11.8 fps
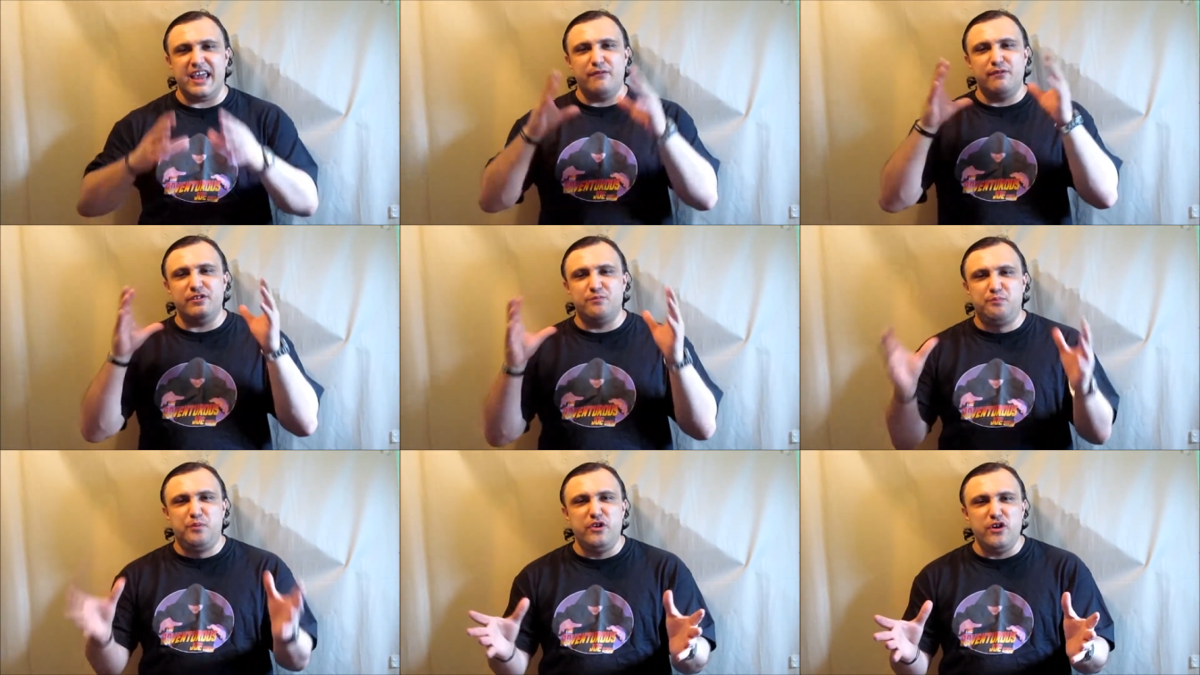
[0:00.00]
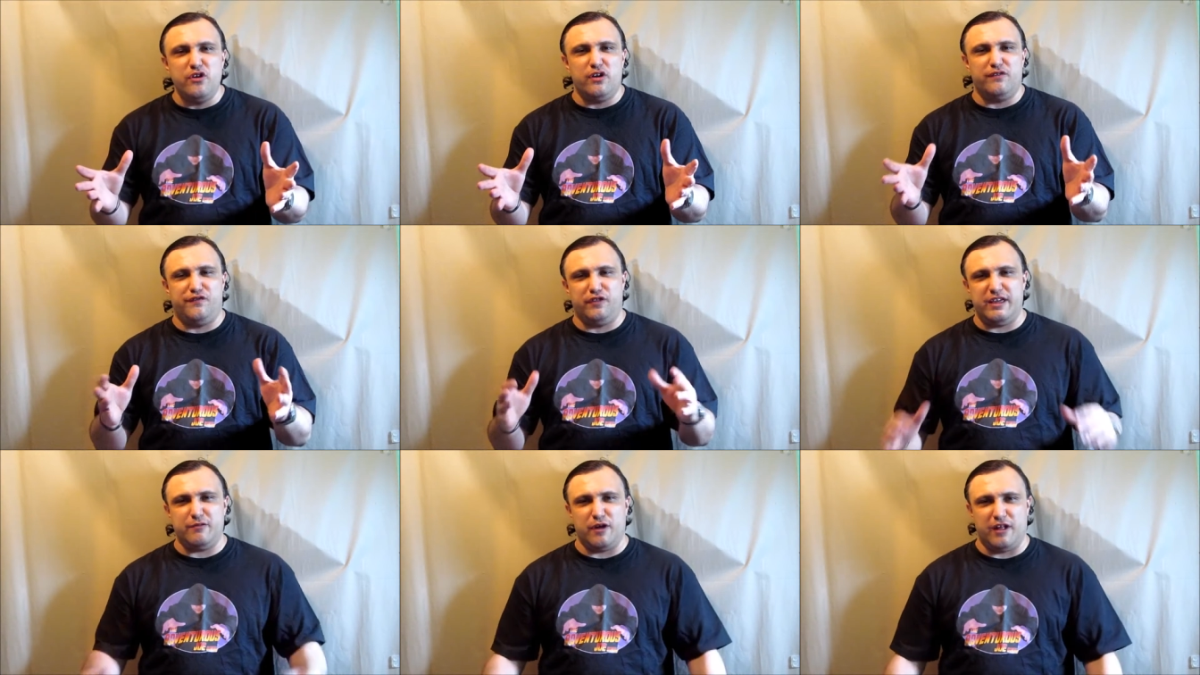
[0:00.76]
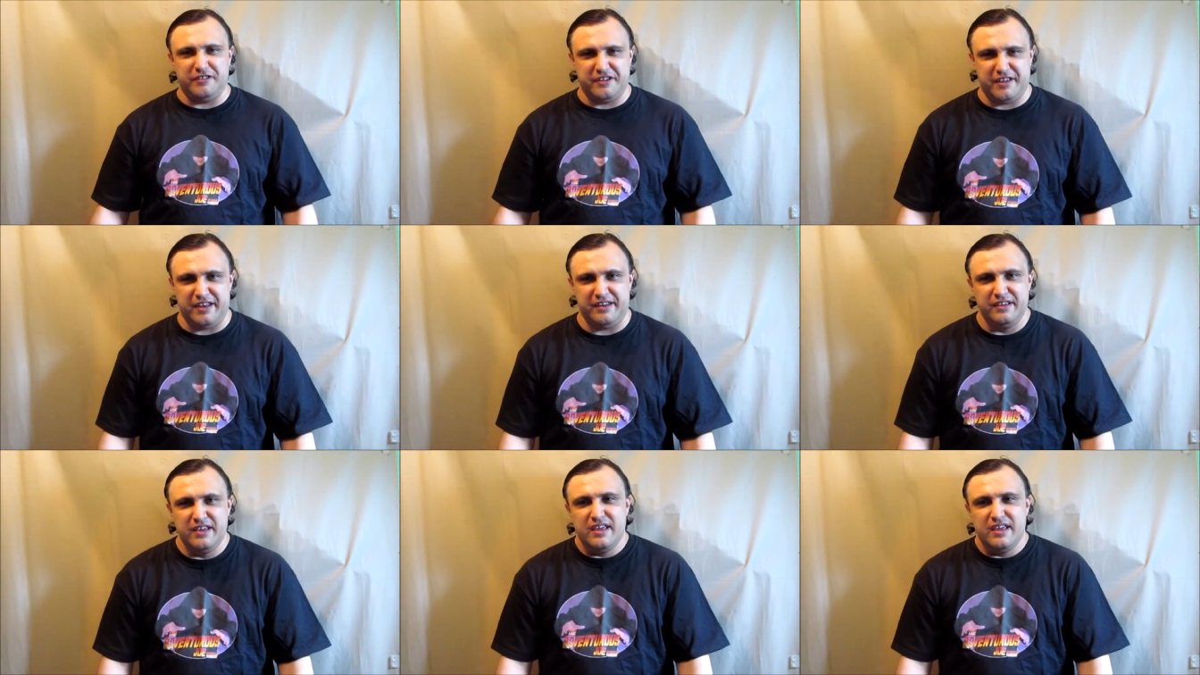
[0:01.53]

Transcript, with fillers: It was beautifully well done.